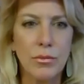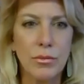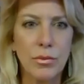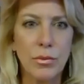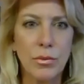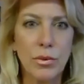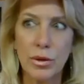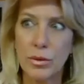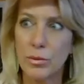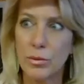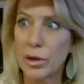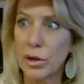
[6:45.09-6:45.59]

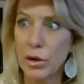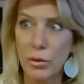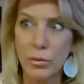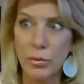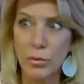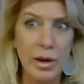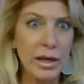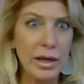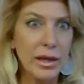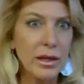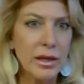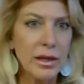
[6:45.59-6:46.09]
We are
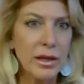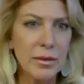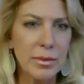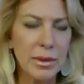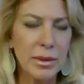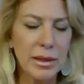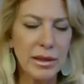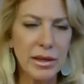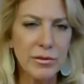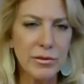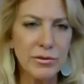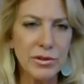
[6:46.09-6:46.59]
regulated
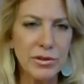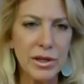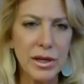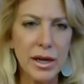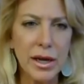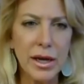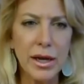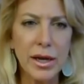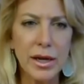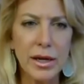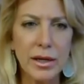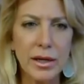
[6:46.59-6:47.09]
by the
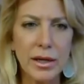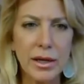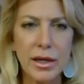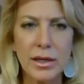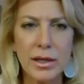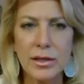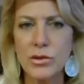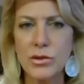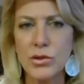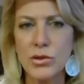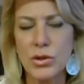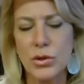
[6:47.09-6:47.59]
FDA,
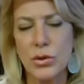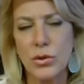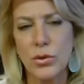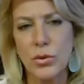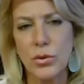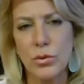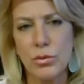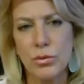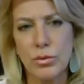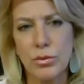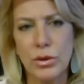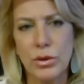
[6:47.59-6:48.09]
and
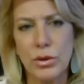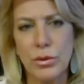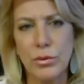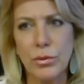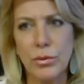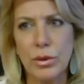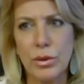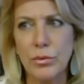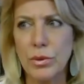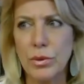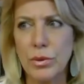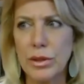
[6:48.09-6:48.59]
so
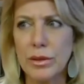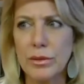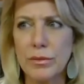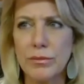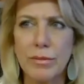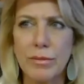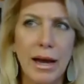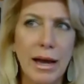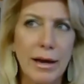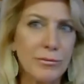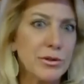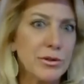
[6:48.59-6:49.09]
we
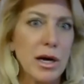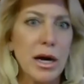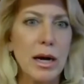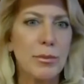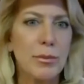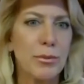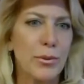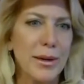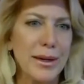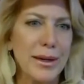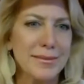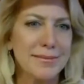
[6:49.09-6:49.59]
have to
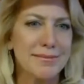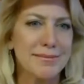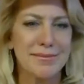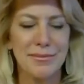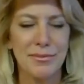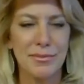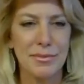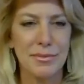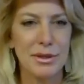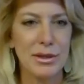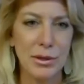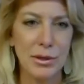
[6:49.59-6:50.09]
operate
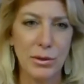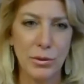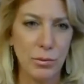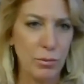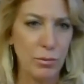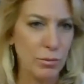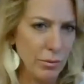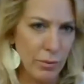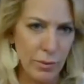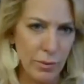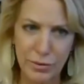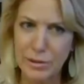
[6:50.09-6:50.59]

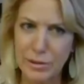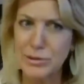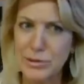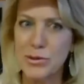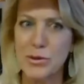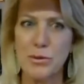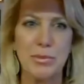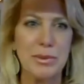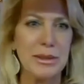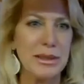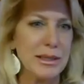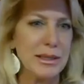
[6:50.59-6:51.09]
with
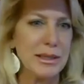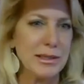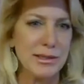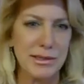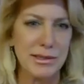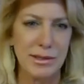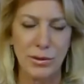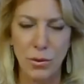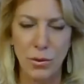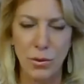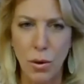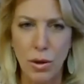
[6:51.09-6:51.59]

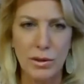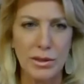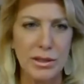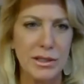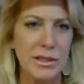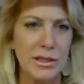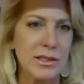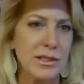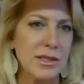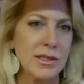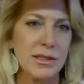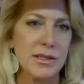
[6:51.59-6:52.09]
SOPs and
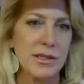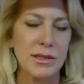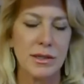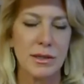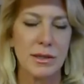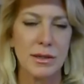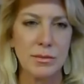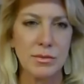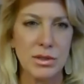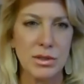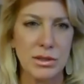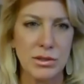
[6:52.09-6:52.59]
quality
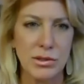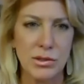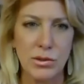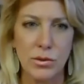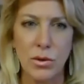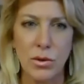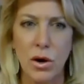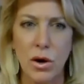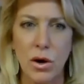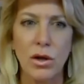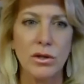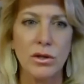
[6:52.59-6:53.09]
systems, and
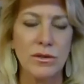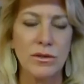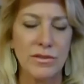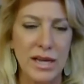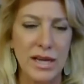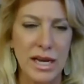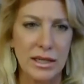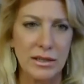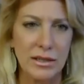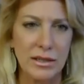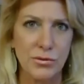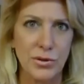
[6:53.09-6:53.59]
so all of
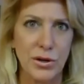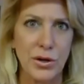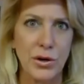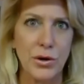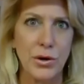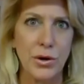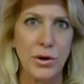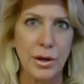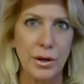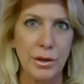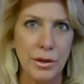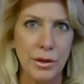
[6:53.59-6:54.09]
that is
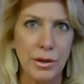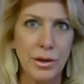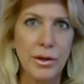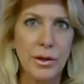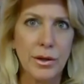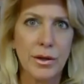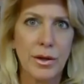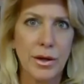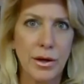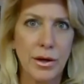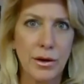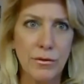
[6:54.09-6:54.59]
very,
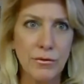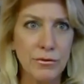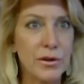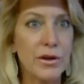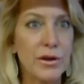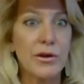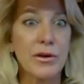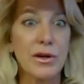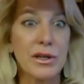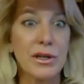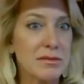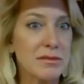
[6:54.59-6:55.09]

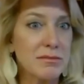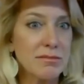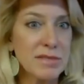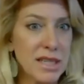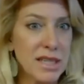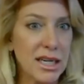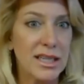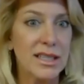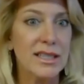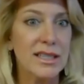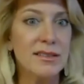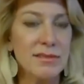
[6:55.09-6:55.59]
very
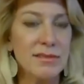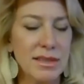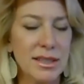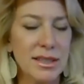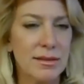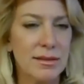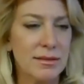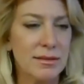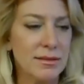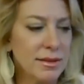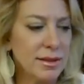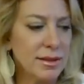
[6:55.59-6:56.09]
tight
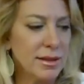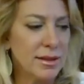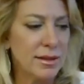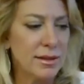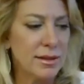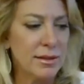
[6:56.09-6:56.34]
and